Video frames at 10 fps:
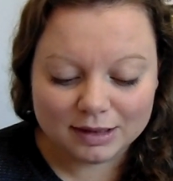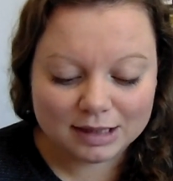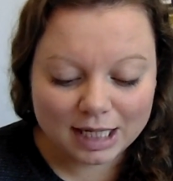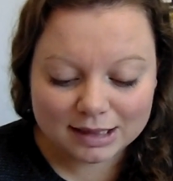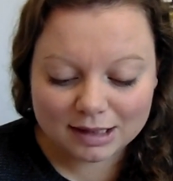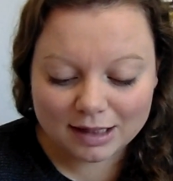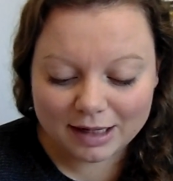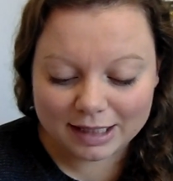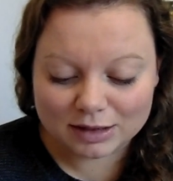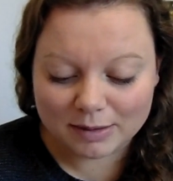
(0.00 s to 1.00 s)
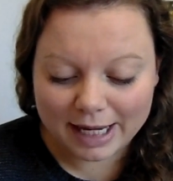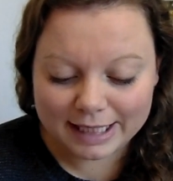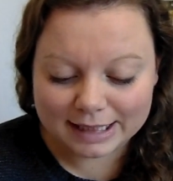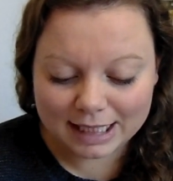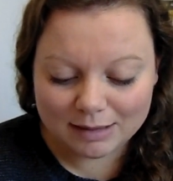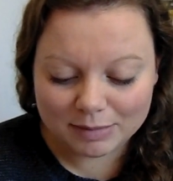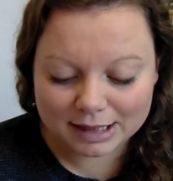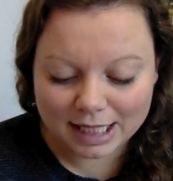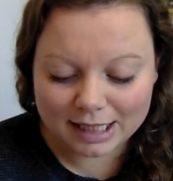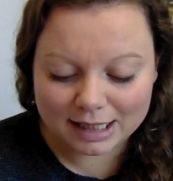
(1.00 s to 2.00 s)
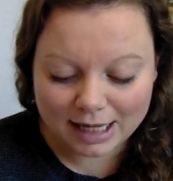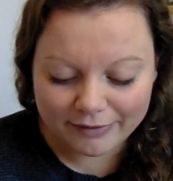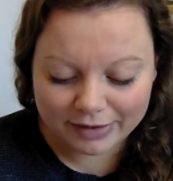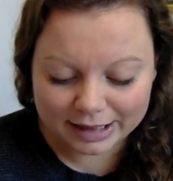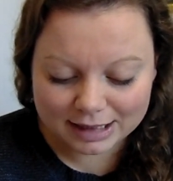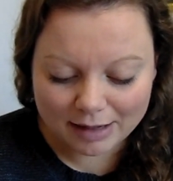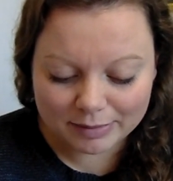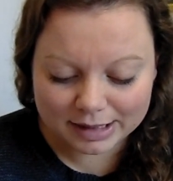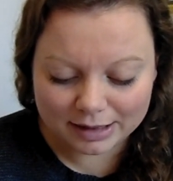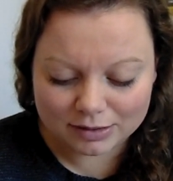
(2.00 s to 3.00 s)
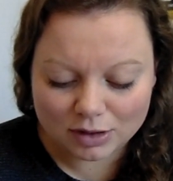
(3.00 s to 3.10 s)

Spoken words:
Tesla is up 18%, Netflix 10%.